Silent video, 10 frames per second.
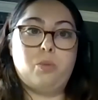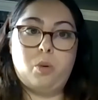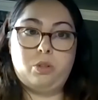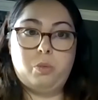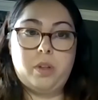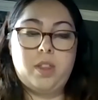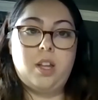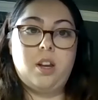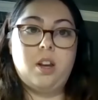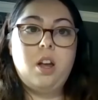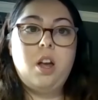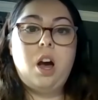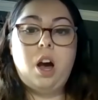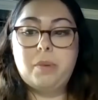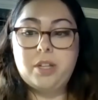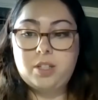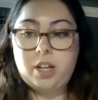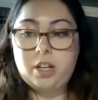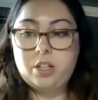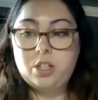roles within the
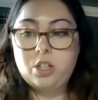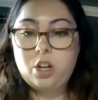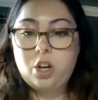business.